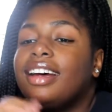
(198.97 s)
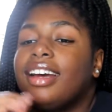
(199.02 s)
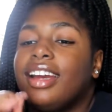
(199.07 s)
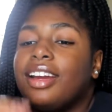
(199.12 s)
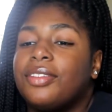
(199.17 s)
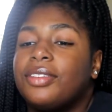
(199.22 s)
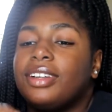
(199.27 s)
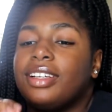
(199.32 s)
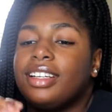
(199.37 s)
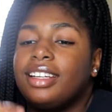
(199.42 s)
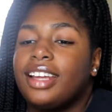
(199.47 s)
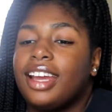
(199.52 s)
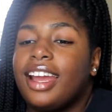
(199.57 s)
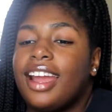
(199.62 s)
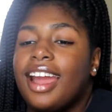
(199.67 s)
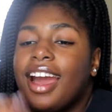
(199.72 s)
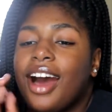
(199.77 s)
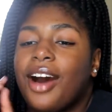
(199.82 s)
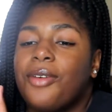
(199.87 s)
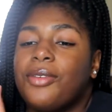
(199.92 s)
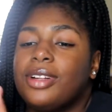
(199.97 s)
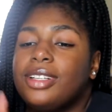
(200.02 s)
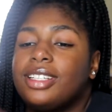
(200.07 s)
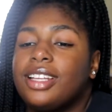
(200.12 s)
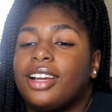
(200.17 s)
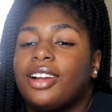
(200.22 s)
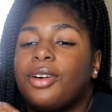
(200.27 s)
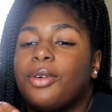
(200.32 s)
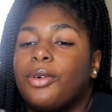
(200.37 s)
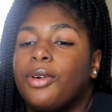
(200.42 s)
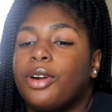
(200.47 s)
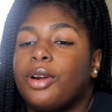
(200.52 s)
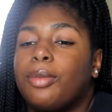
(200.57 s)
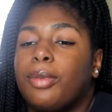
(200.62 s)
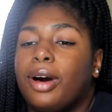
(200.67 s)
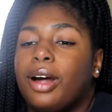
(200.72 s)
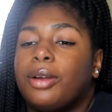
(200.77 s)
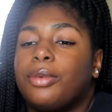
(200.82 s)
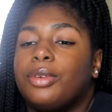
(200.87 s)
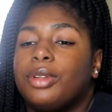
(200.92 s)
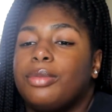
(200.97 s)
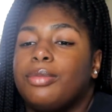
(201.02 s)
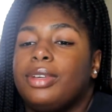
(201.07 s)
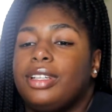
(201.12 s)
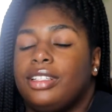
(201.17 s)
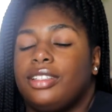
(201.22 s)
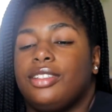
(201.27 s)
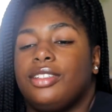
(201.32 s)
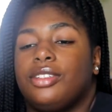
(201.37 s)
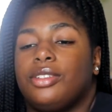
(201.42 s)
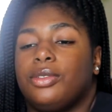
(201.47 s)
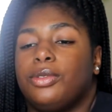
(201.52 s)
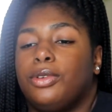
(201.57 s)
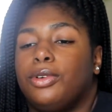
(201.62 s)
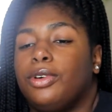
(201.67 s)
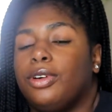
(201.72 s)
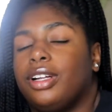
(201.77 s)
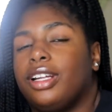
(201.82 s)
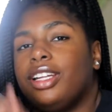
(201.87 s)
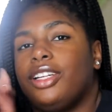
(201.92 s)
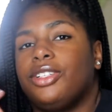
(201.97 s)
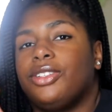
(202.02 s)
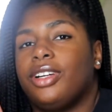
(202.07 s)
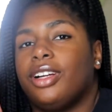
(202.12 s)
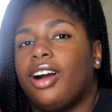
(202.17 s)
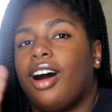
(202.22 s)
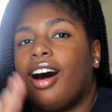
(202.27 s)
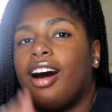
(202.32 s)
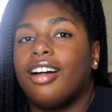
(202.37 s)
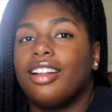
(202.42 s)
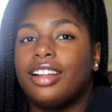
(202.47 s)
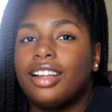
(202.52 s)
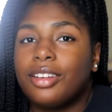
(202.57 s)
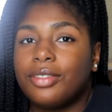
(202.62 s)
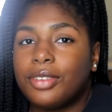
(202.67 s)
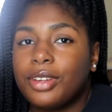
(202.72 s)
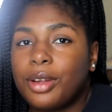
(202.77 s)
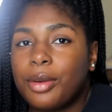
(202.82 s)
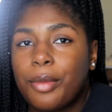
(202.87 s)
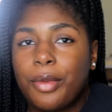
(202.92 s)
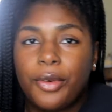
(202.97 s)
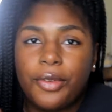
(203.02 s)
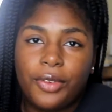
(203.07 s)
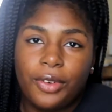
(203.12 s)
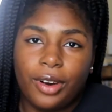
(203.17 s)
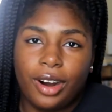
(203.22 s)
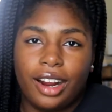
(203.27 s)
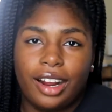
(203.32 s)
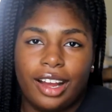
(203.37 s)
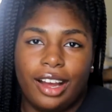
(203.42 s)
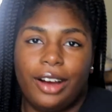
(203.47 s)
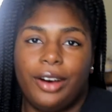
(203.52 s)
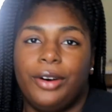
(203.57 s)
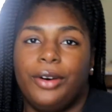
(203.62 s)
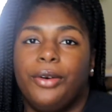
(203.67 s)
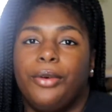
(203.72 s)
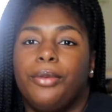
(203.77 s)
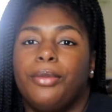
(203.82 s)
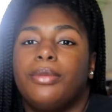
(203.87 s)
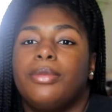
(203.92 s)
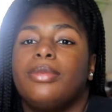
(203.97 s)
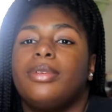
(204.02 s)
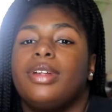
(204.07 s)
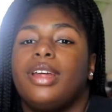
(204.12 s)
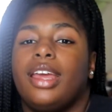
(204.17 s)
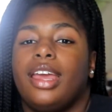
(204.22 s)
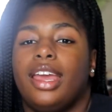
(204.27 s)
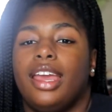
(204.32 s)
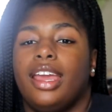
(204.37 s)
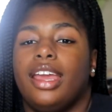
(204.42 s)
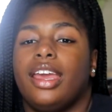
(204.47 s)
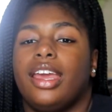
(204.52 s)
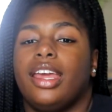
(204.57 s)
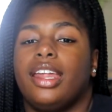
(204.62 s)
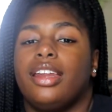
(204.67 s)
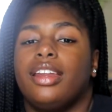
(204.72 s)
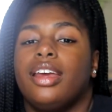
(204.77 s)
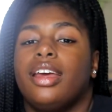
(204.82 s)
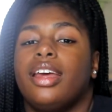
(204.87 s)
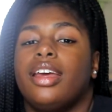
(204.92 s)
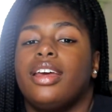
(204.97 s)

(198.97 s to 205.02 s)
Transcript: every day I would take a water bottle with me to school and drink all of it before I got home. And